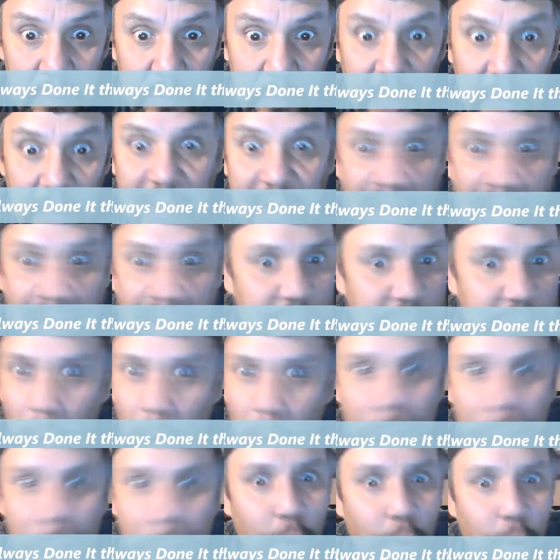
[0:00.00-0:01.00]
And that's
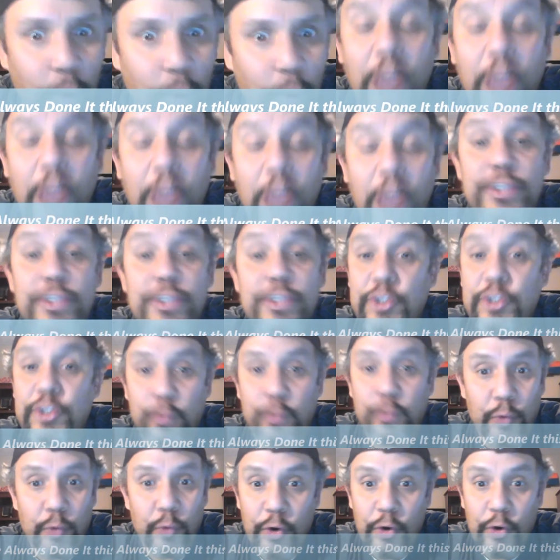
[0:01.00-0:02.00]
why we're
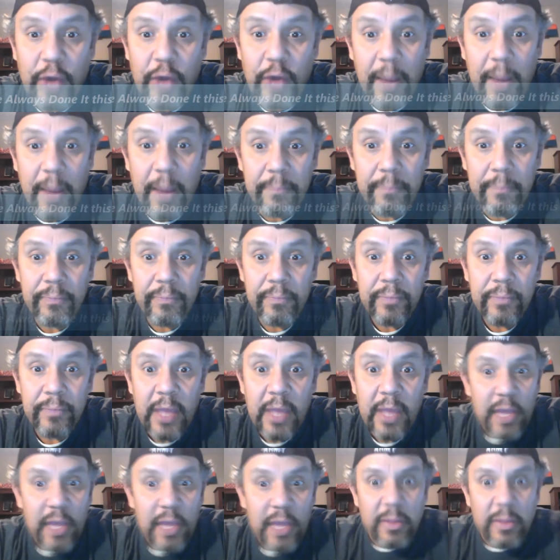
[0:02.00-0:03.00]
screwed up.
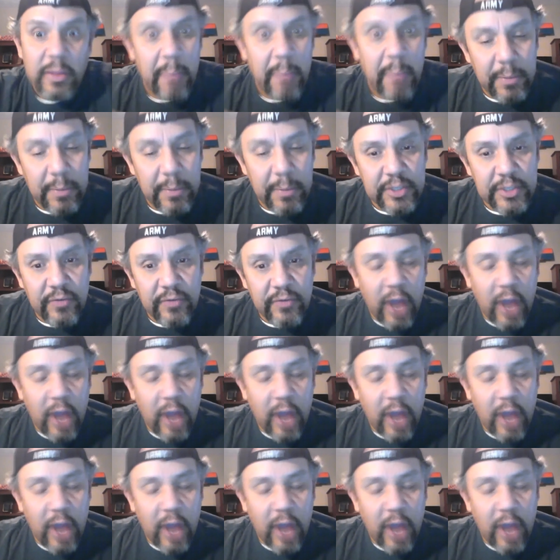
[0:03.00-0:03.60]
The members of